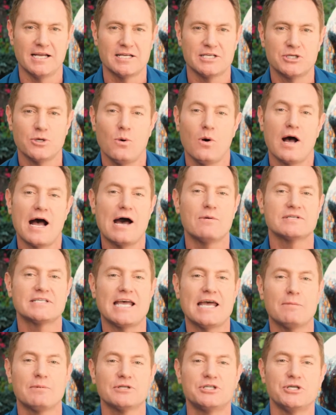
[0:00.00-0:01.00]
so I was
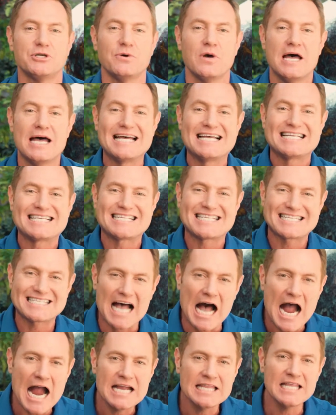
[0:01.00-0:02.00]
able to
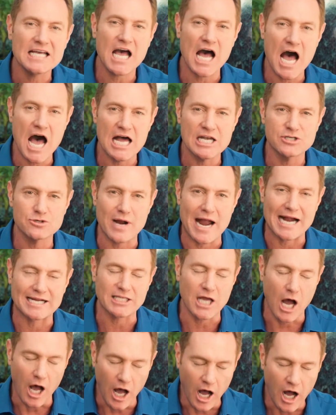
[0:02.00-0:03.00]
sign the
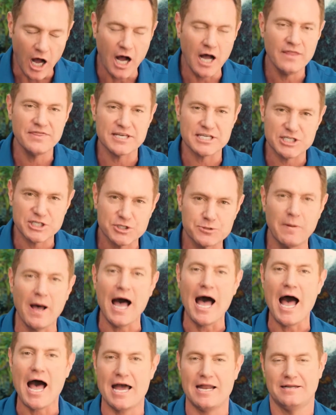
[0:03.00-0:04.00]
contract on the
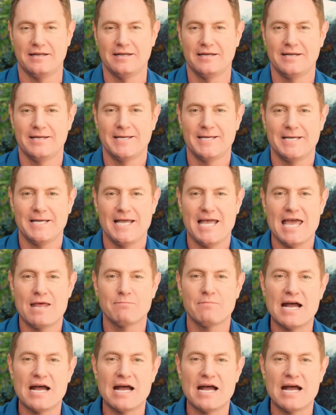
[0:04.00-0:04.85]
spot, and